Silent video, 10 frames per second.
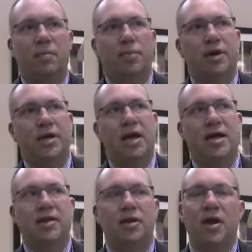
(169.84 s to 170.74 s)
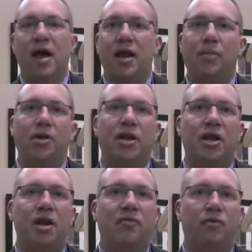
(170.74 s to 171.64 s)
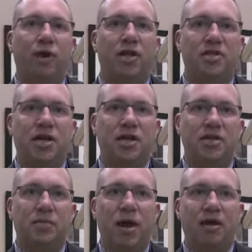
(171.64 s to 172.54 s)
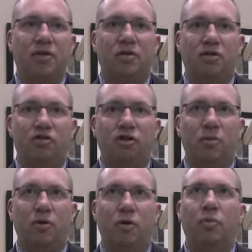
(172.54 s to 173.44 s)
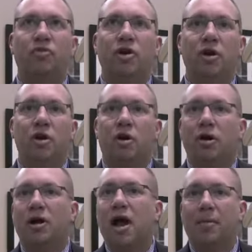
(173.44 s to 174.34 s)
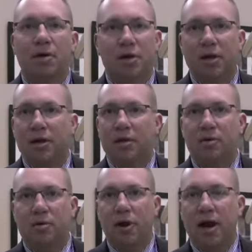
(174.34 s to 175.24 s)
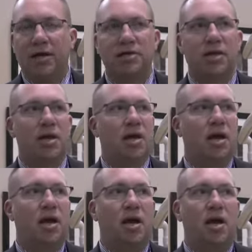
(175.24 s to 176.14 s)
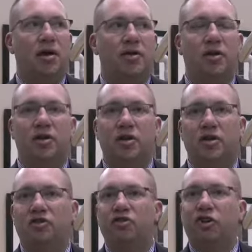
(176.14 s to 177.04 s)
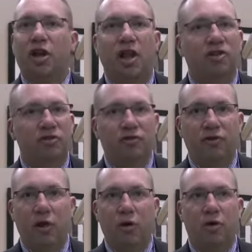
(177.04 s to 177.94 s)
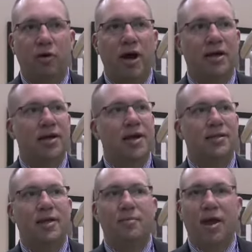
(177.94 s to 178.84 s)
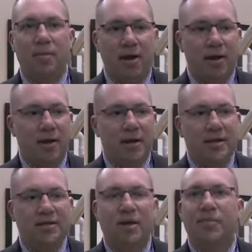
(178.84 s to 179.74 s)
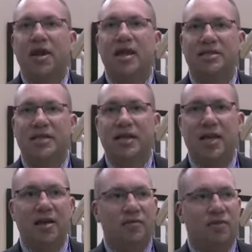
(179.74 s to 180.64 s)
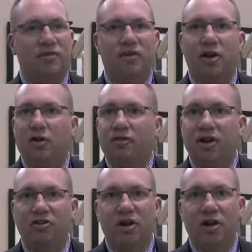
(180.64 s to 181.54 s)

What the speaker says: but yet they're not able to get enough real estate to make the treatment rooms ergonomically correct, the circulation flow correct. Then maybe something has to give. The sterilization